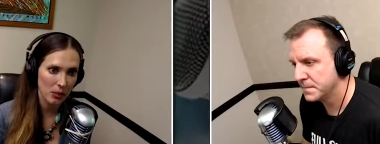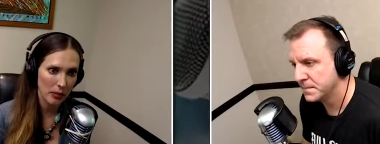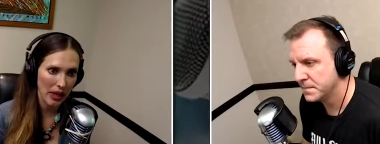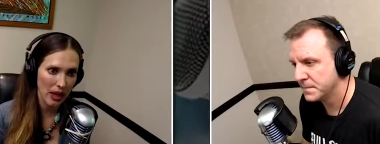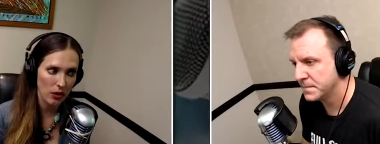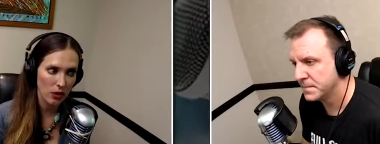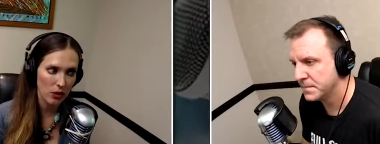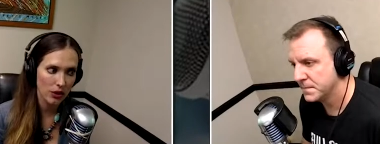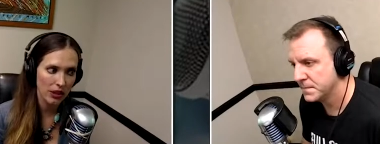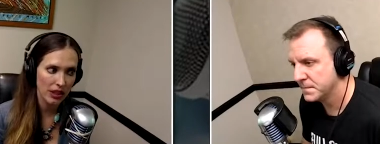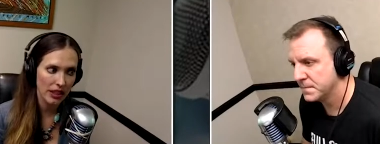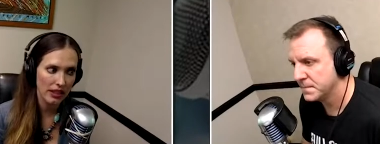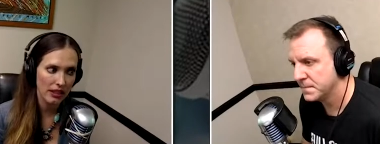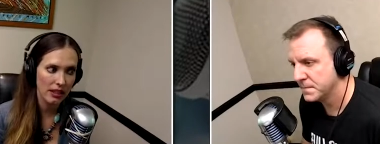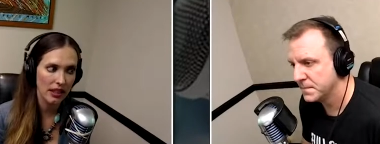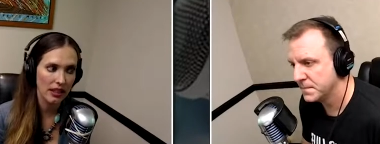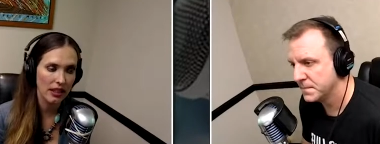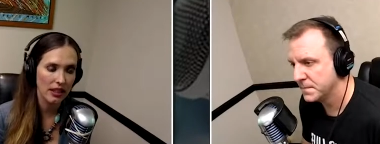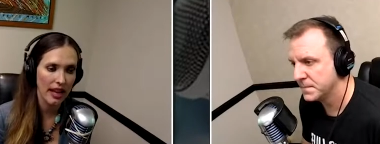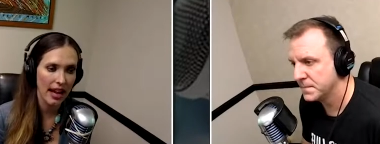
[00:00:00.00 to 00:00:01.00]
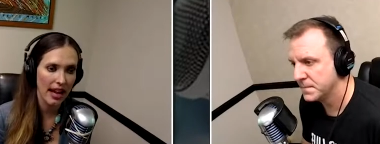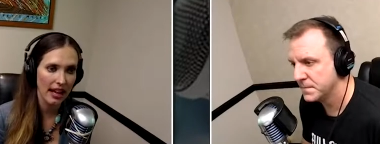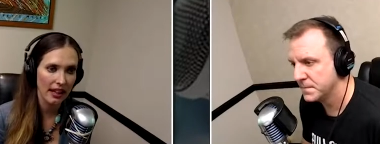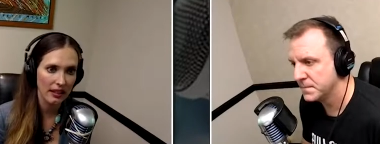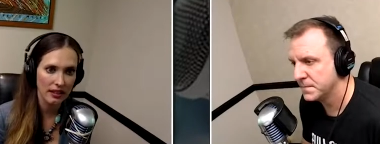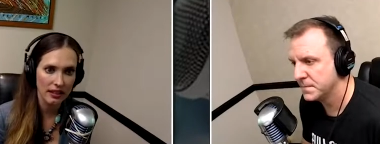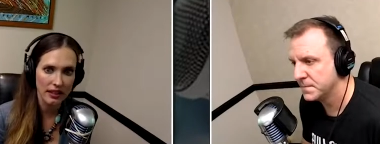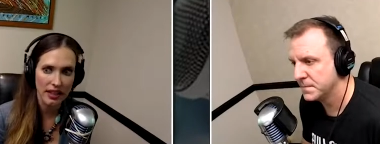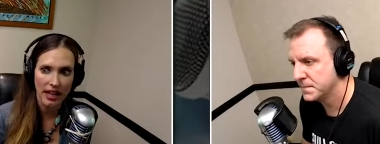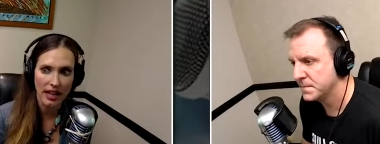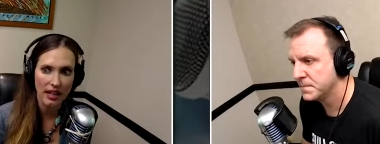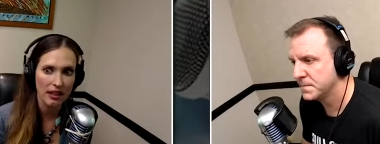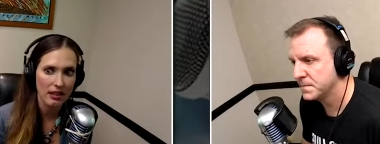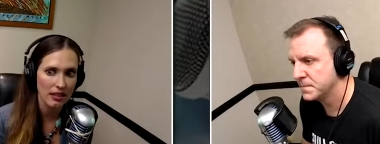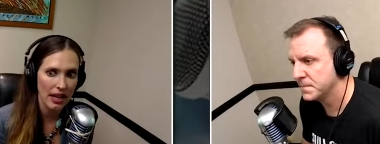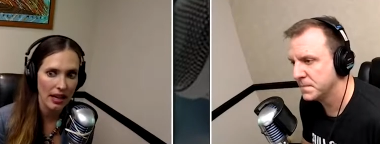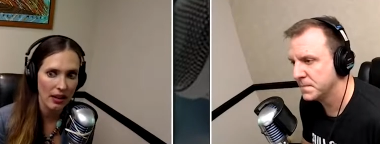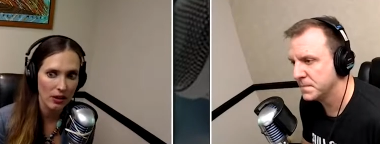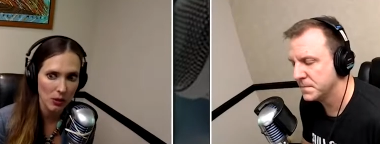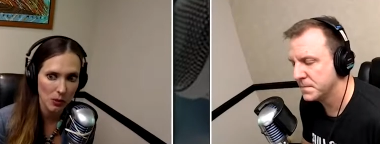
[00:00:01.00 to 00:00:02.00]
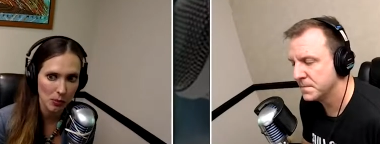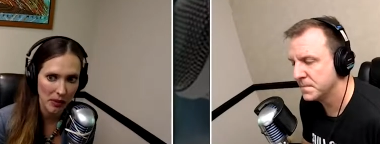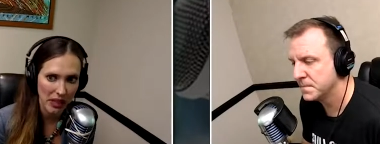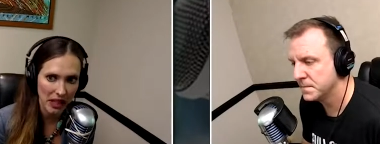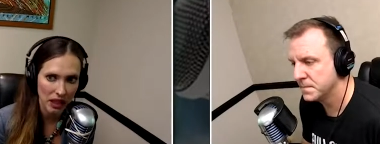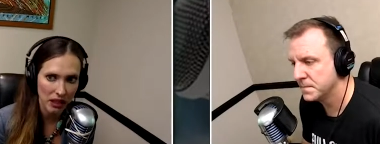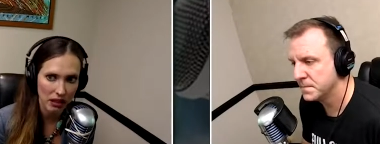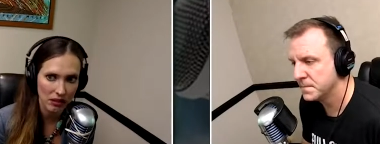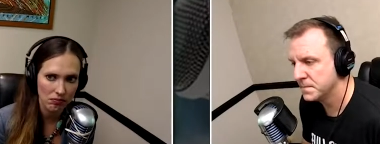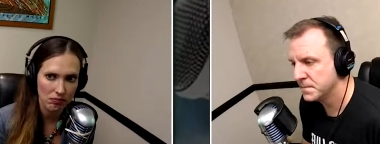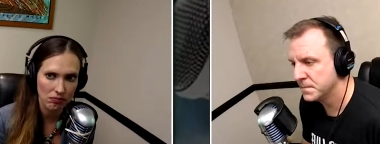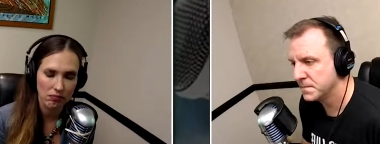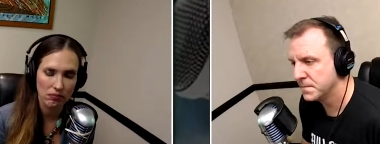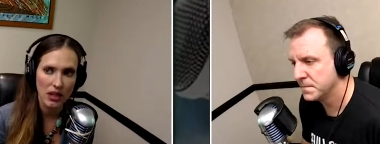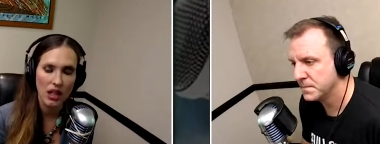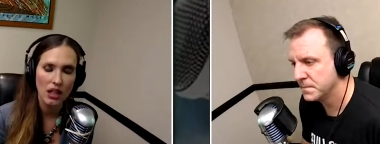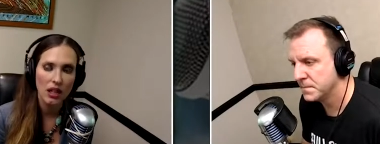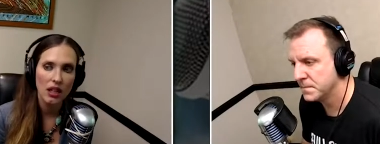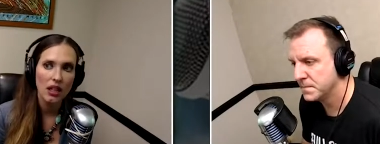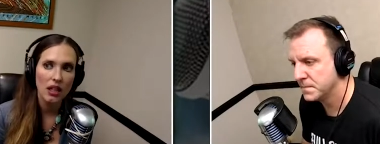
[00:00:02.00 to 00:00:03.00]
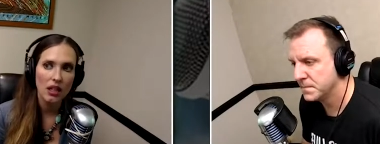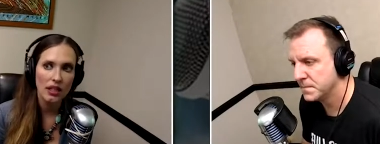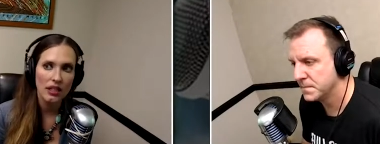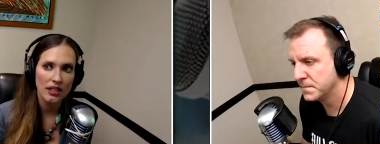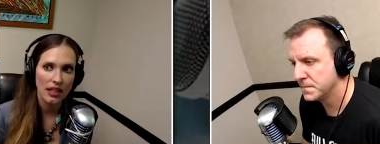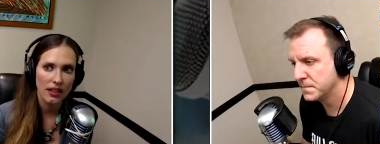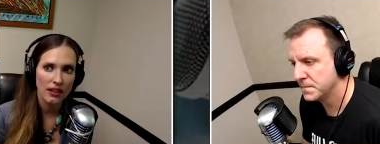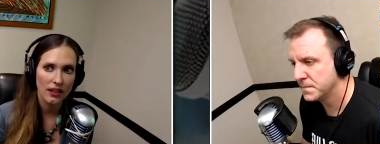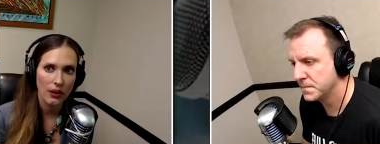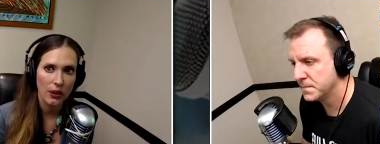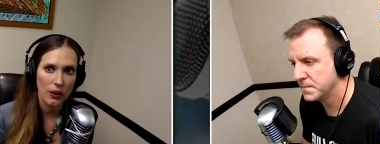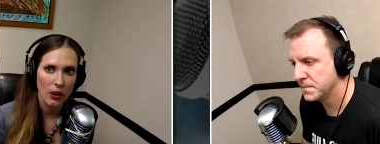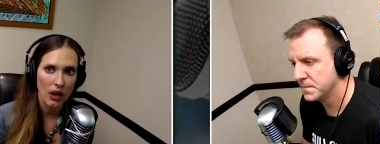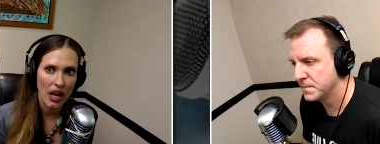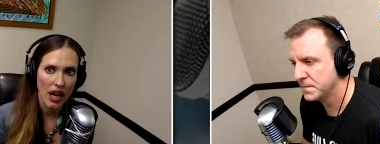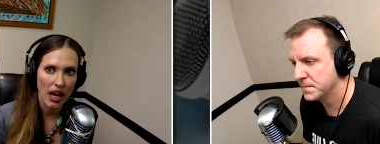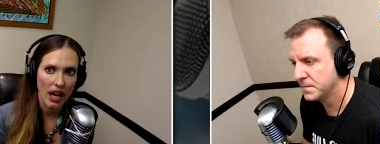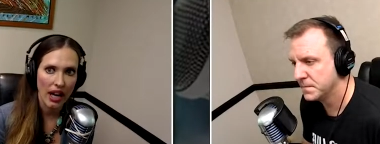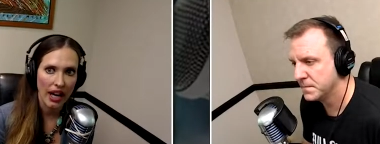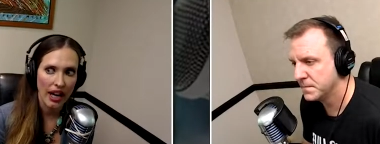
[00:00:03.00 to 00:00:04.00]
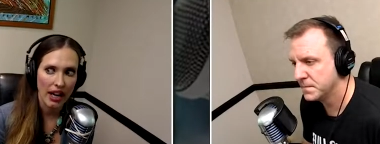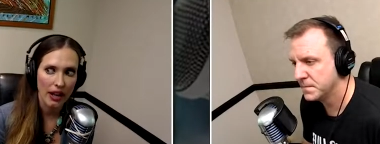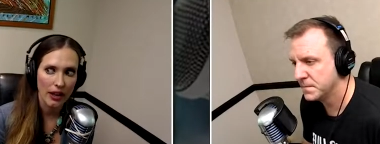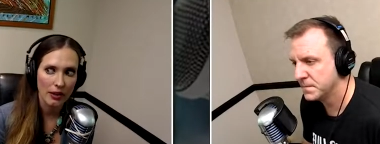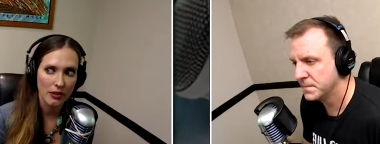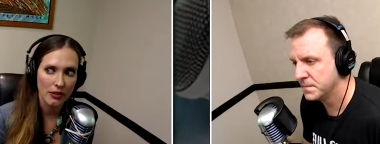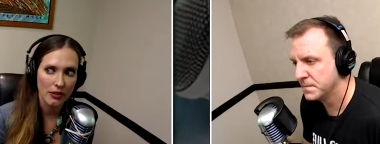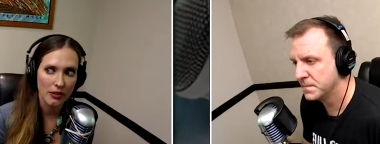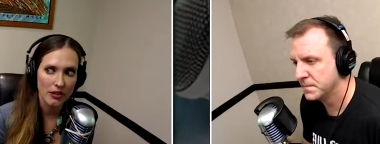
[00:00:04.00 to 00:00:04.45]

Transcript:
Speaker 1: boundaries and that that allows me to have